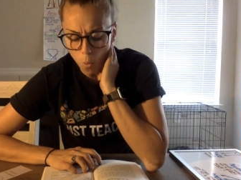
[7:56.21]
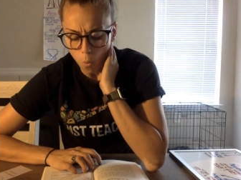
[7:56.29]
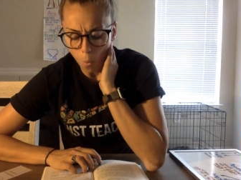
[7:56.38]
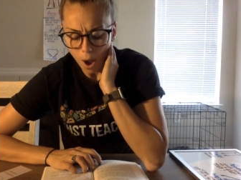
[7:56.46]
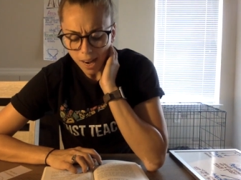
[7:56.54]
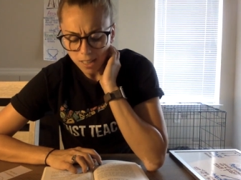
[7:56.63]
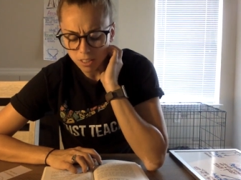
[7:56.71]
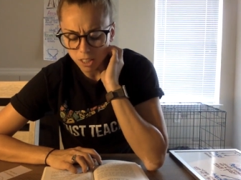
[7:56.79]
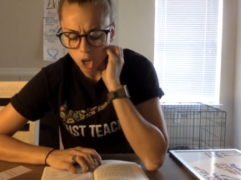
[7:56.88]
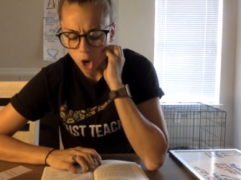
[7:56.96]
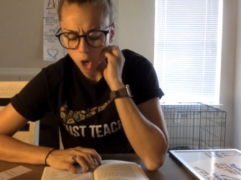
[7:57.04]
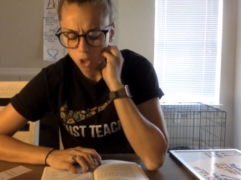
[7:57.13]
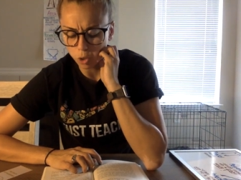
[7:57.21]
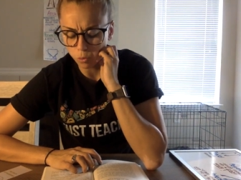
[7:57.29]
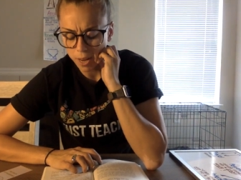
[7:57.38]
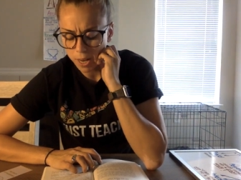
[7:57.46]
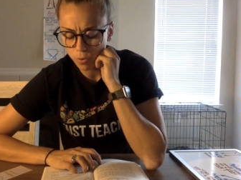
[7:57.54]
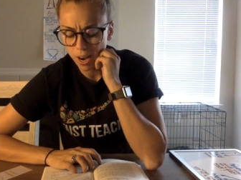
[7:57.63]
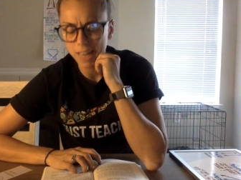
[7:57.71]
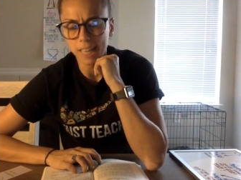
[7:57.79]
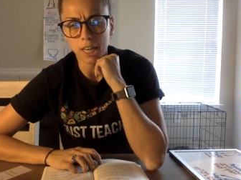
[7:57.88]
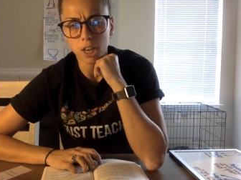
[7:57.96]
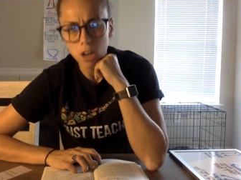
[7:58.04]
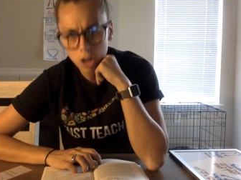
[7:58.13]
Why is it called a Red
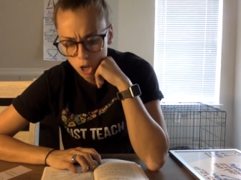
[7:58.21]
Riding